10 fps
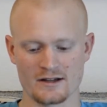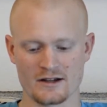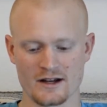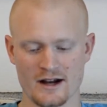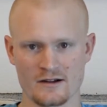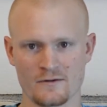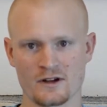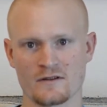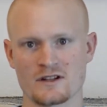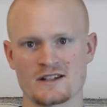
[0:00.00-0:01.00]
you can kind of
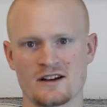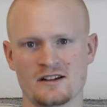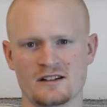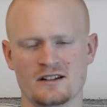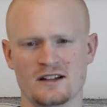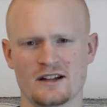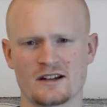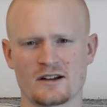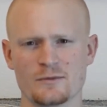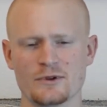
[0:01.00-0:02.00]
think of a cell like
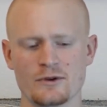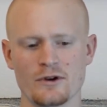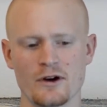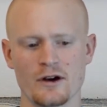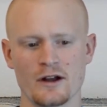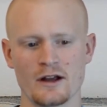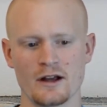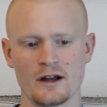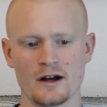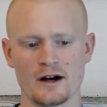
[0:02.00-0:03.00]
a computer.
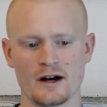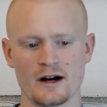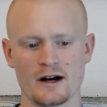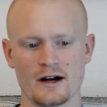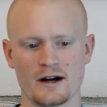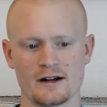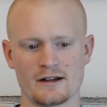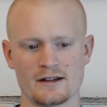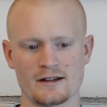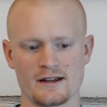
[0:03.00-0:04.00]

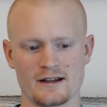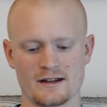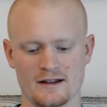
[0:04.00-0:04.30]
It